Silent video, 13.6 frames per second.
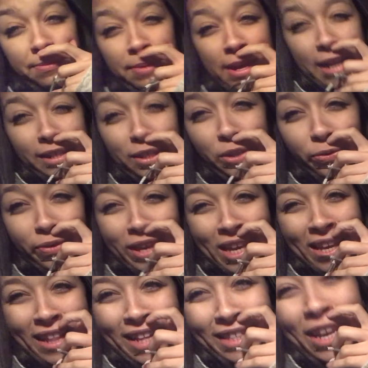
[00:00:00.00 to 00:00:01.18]
to be an
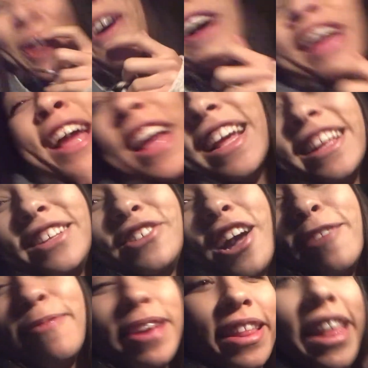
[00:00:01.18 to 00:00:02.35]
SUV. That's how I try
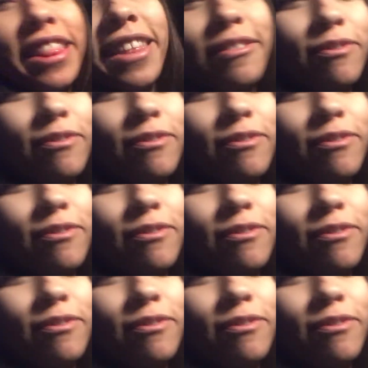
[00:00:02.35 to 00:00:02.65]
to make it. Like the